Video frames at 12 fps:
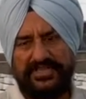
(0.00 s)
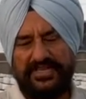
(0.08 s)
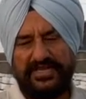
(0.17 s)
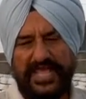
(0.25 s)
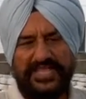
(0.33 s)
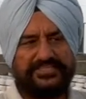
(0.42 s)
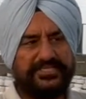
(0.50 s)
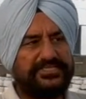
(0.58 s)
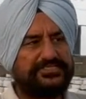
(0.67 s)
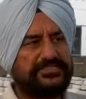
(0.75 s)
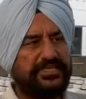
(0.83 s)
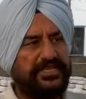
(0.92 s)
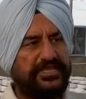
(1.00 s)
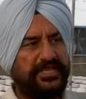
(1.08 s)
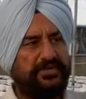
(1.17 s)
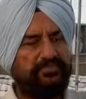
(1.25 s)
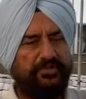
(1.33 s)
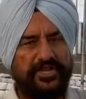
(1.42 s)
Like this, in
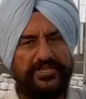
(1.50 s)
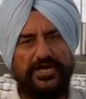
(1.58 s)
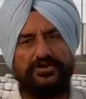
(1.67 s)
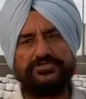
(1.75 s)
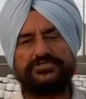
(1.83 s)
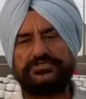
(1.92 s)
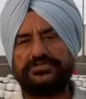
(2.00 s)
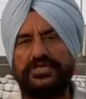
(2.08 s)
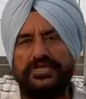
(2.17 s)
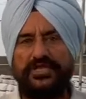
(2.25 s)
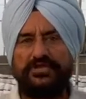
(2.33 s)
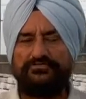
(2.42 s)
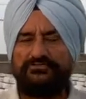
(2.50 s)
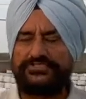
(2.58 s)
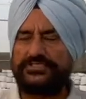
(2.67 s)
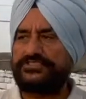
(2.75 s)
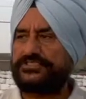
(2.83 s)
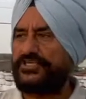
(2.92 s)
a poly house, which
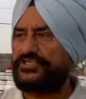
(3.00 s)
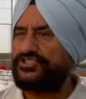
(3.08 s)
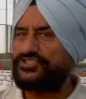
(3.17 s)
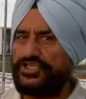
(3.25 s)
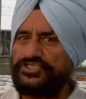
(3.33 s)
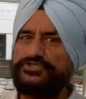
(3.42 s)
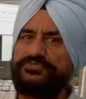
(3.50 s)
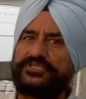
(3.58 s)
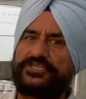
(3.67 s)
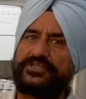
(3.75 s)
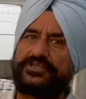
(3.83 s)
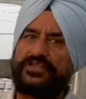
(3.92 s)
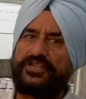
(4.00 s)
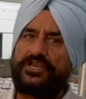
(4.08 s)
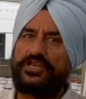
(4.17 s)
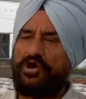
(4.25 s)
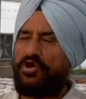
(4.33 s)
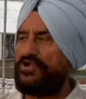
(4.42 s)
is 36 meter
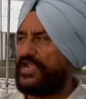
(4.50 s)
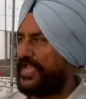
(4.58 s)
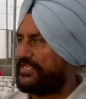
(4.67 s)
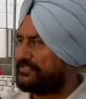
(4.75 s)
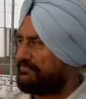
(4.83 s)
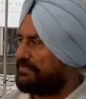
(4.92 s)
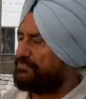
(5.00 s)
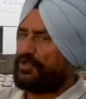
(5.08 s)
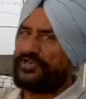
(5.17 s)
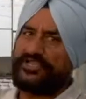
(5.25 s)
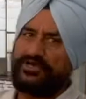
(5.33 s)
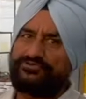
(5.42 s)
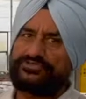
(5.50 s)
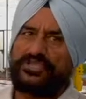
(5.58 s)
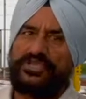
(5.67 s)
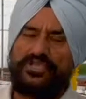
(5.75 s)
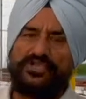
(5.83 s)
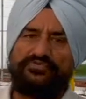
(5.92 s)
long as our poly house,
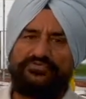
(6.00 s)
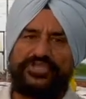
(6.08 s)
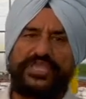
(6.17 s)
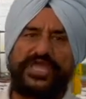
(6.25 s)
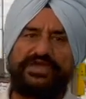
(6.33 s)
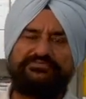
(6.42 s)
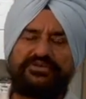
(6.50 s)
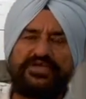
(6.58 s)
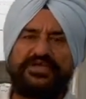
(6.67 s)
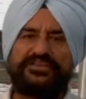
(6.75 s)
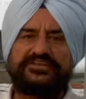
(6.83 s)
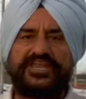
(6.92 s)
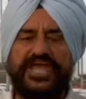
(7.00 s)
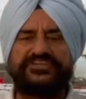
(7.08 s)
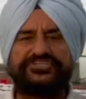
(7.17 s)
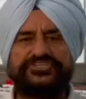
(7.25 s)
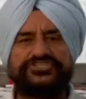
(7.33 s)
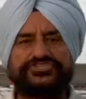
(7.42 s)
we have
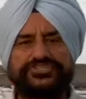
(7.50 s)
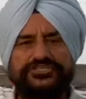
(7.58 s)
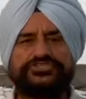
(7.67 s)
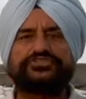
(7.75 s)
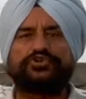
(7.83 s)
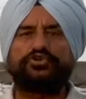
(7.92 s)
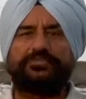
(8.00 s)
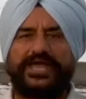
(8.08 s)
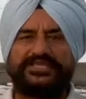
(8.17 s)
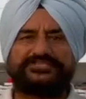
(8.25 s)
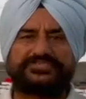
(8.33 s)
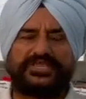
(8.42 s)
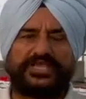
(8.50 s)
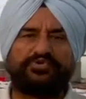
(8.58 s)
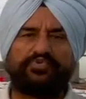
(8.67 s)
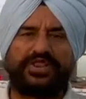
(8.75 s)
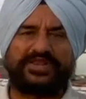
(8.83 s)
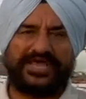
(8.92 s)
96 grow bags in
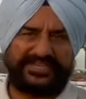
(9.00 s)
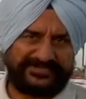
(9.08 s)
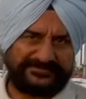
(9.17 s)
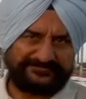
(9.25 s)
one line.